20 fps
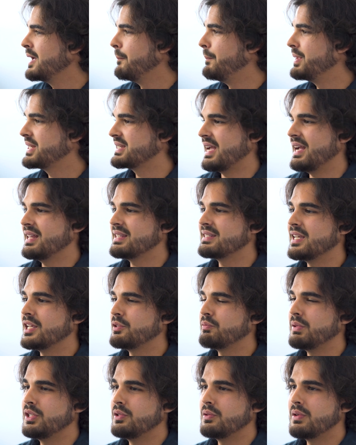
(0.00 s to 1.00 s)
Besides
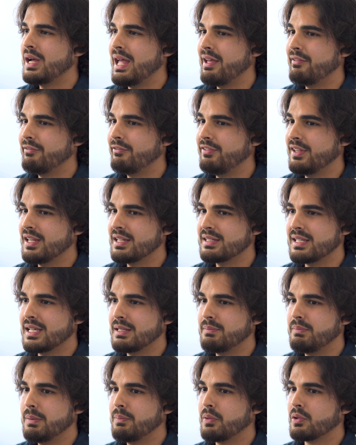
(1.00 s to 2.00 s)
that, we do have things
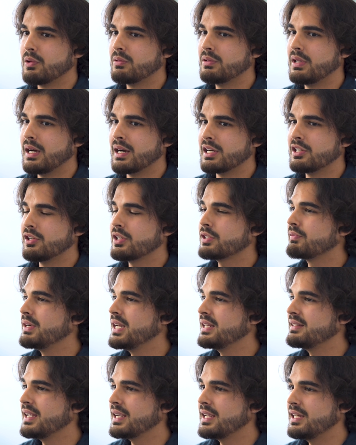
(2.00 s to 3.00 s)
that people are not
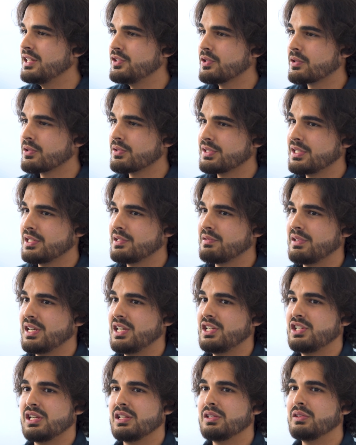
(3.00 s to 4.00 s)
really taking into
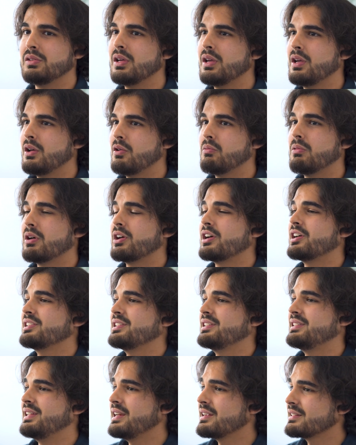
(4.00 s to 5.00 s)
consideration. What are
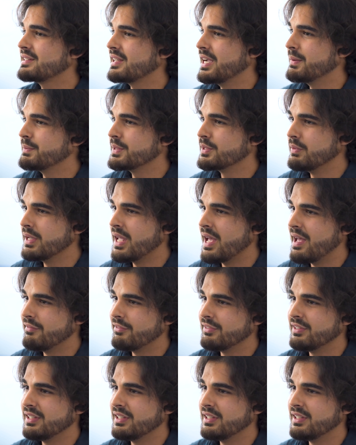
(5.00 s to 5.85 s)
the data types we have